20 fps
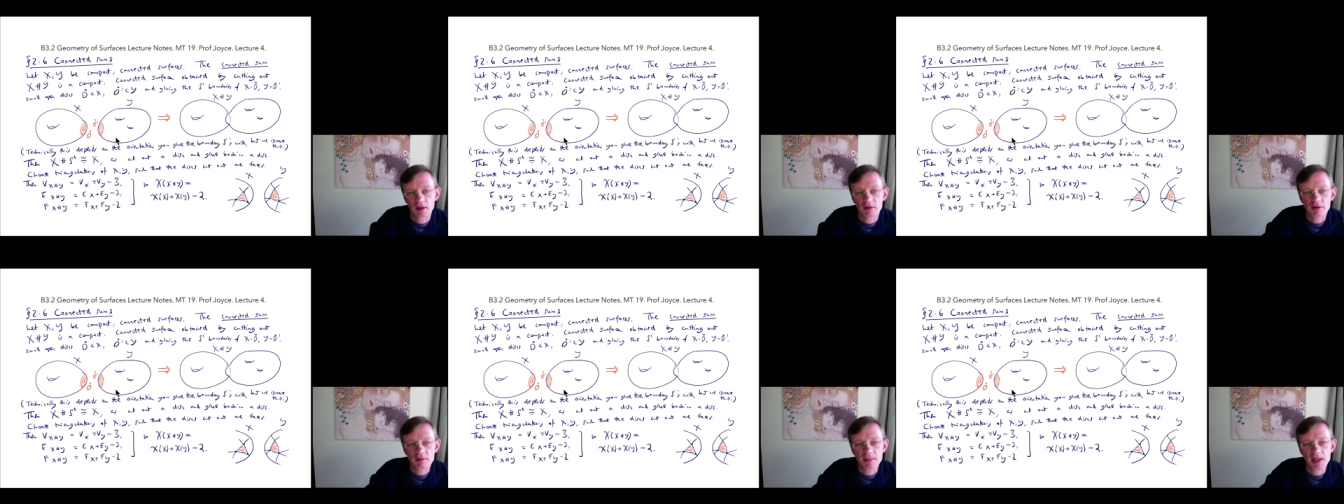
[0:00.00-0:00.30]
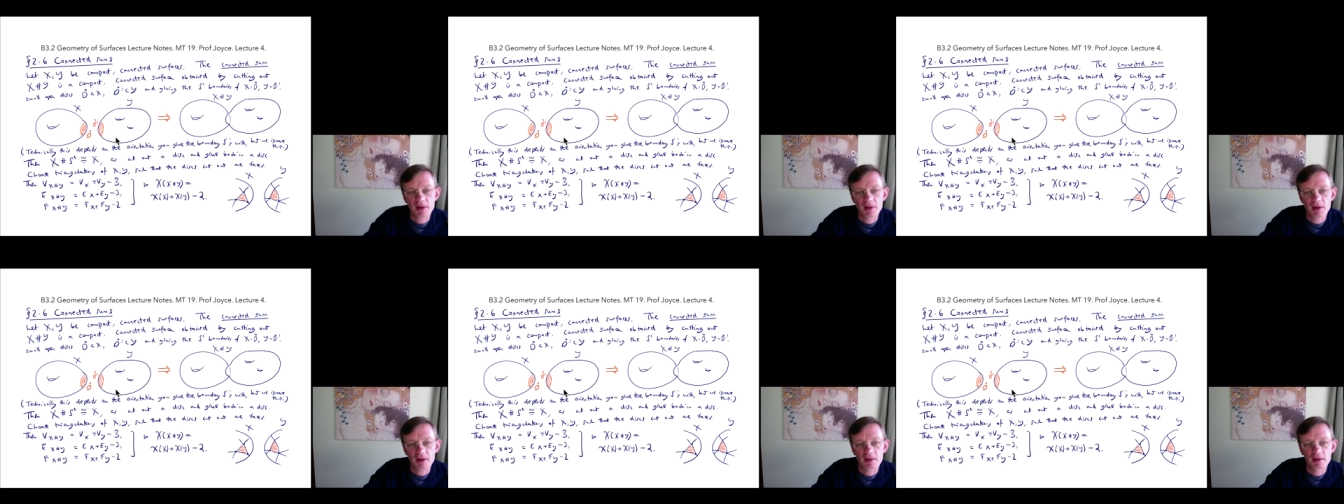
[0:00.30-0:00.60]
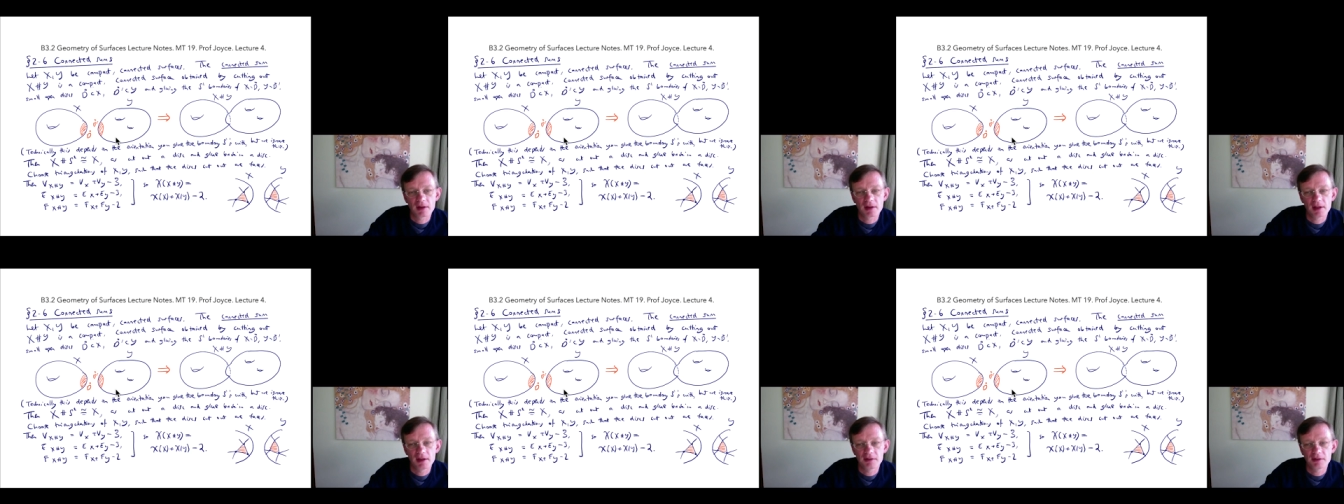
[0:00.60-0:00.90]
somehow,
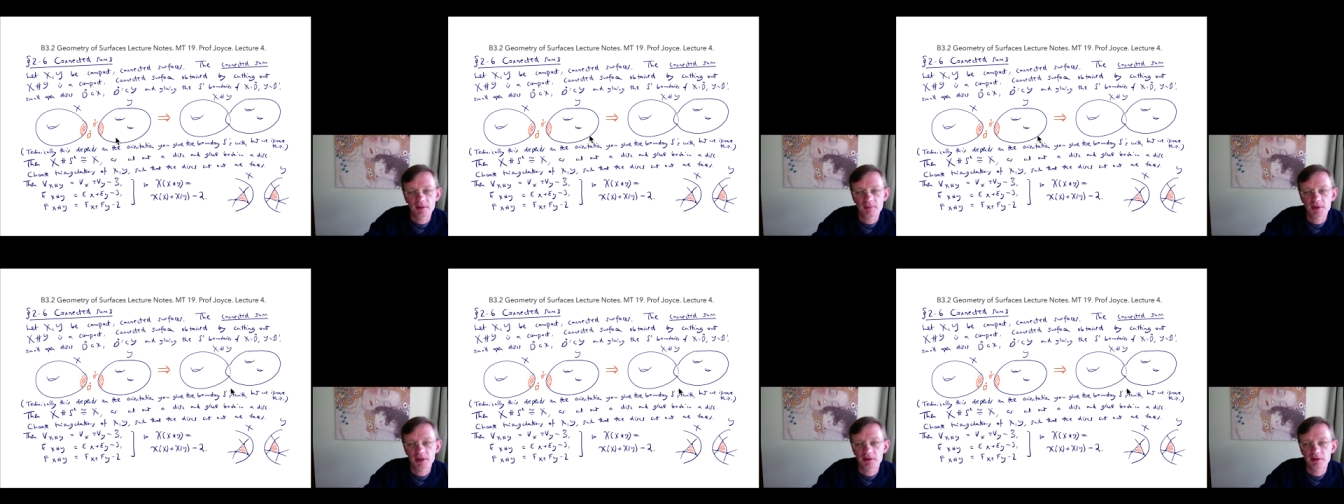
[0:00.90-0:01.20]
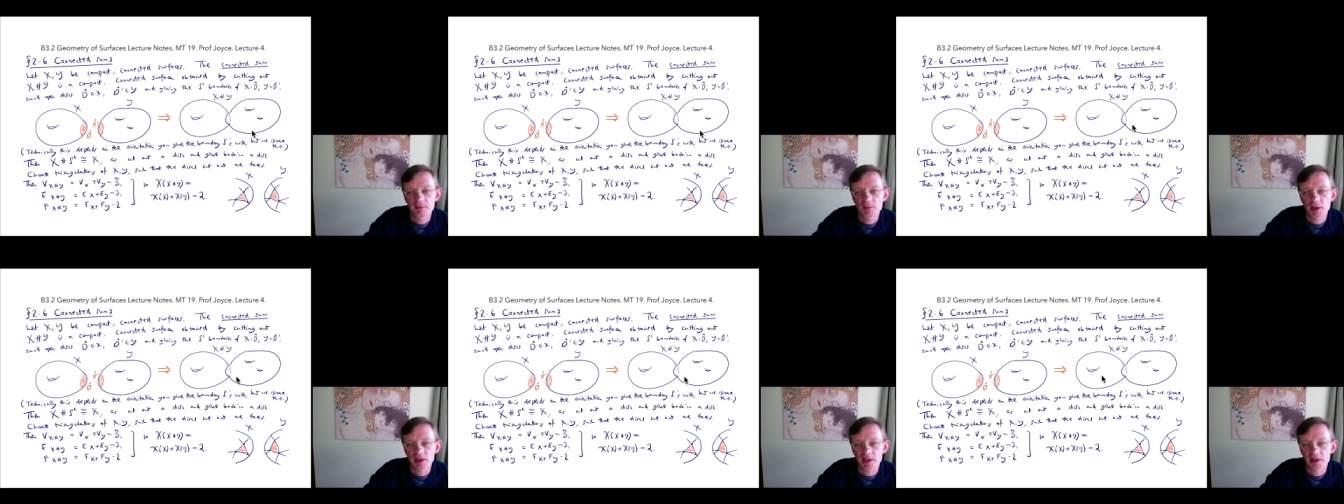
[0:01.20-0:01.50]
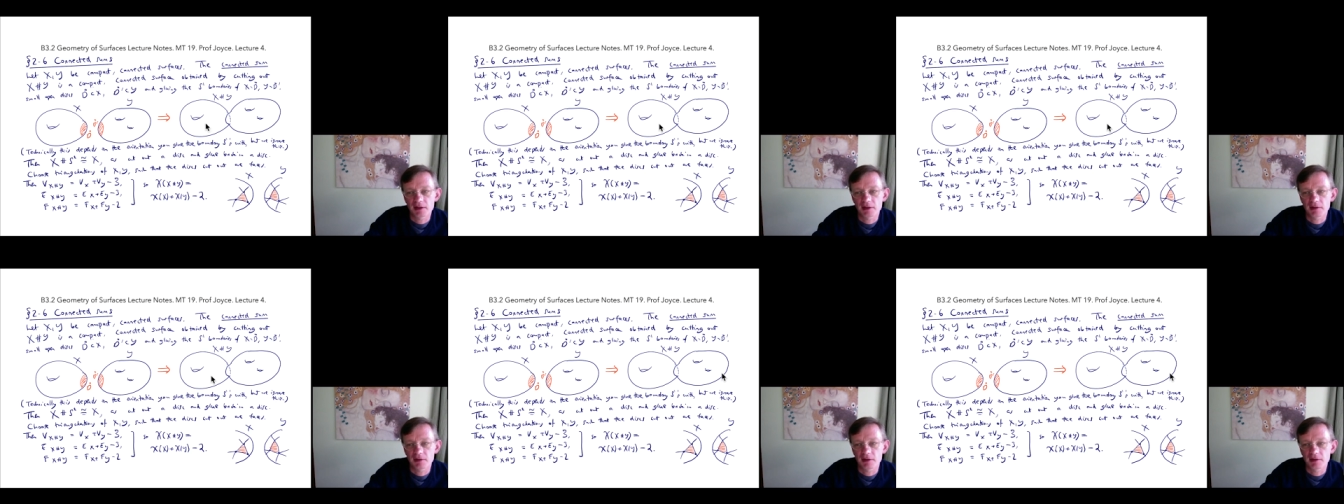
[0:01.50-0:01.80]
in some sense, you might
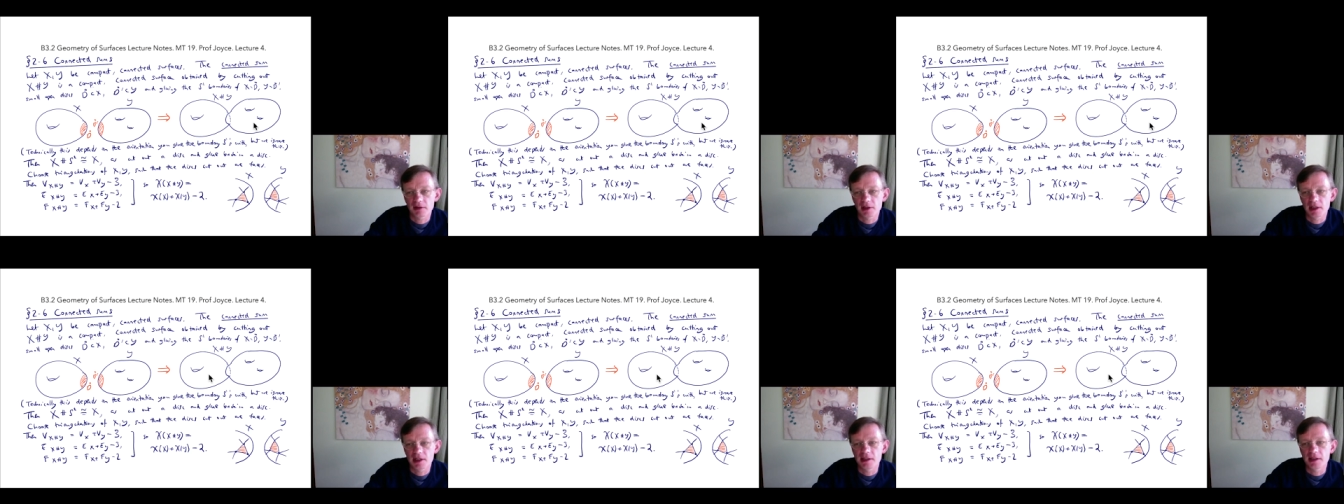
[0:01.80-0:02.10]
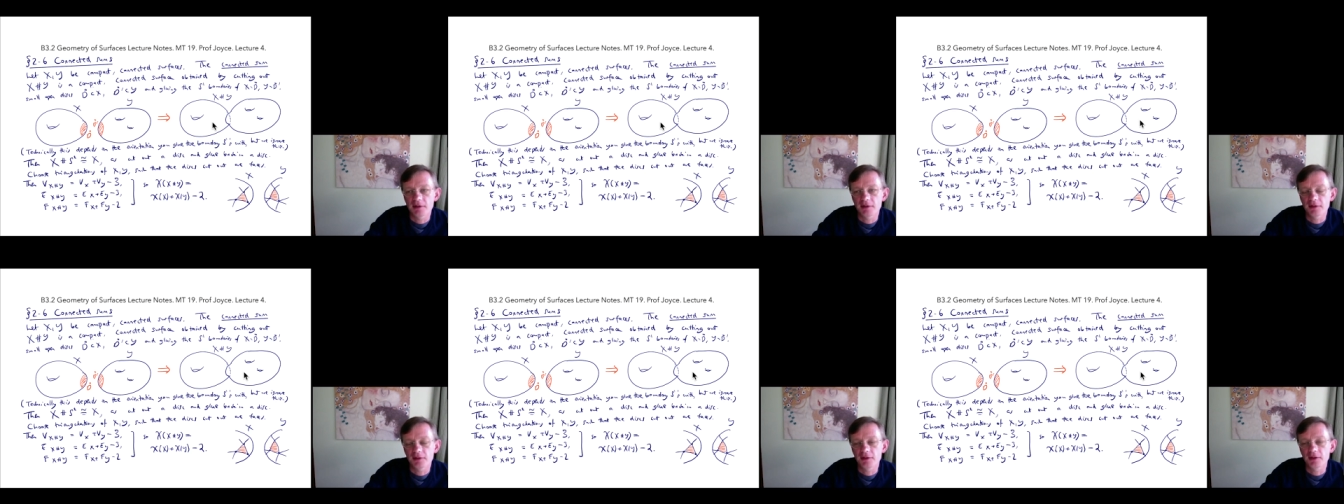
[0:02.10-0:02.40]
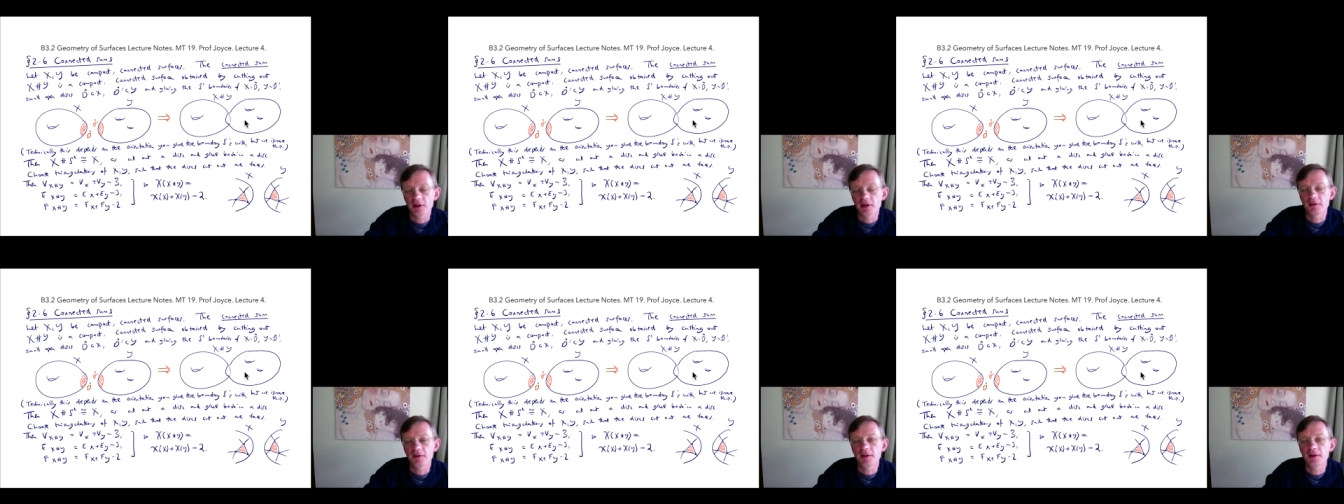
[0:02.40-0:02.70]
get a slightly different
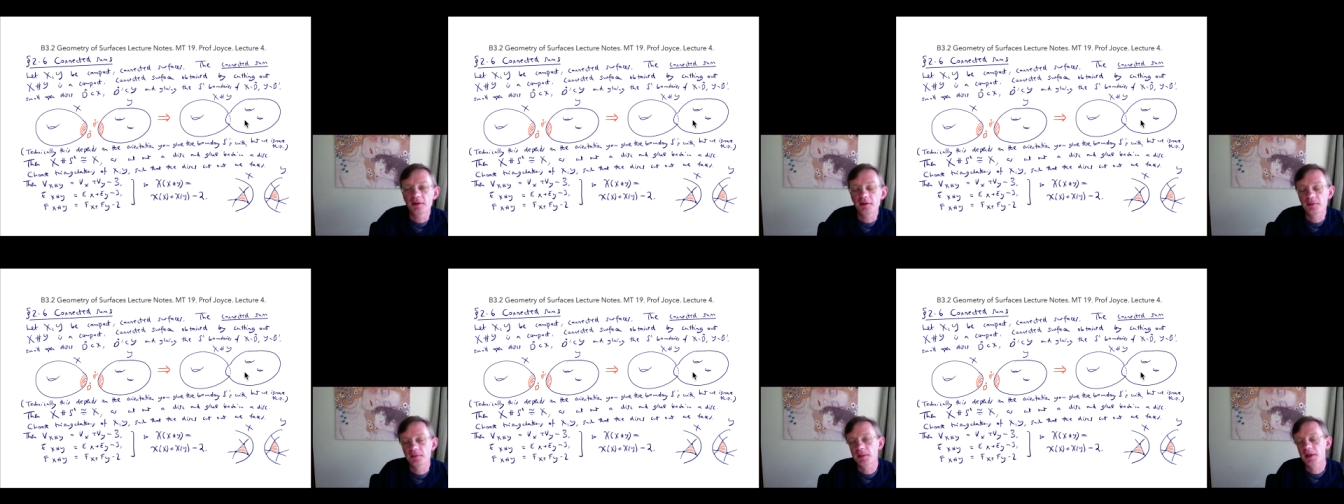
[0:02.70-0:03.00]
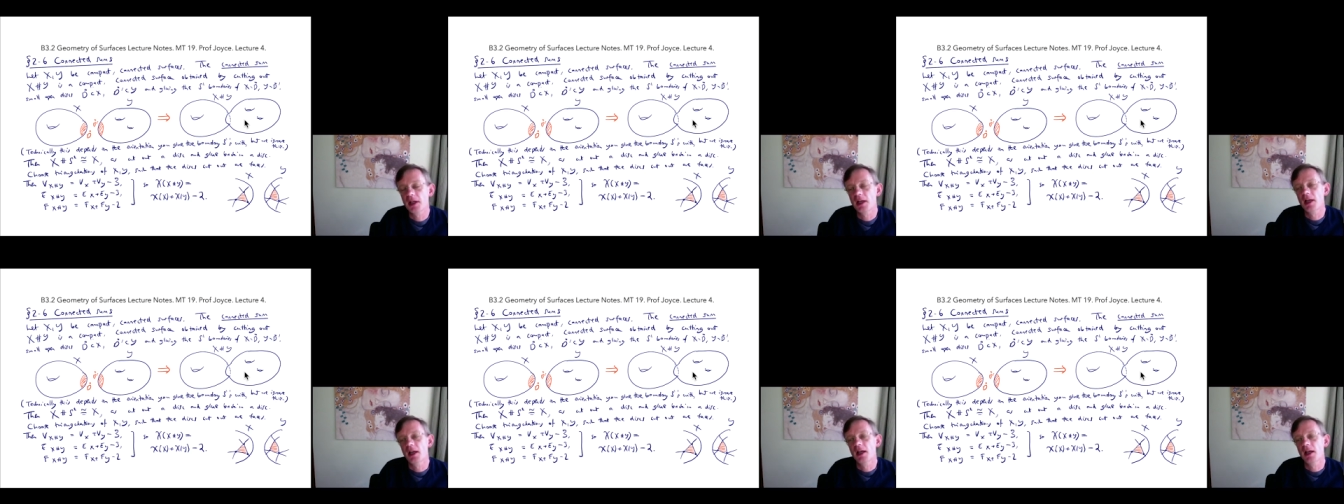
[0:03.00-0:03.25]
surface.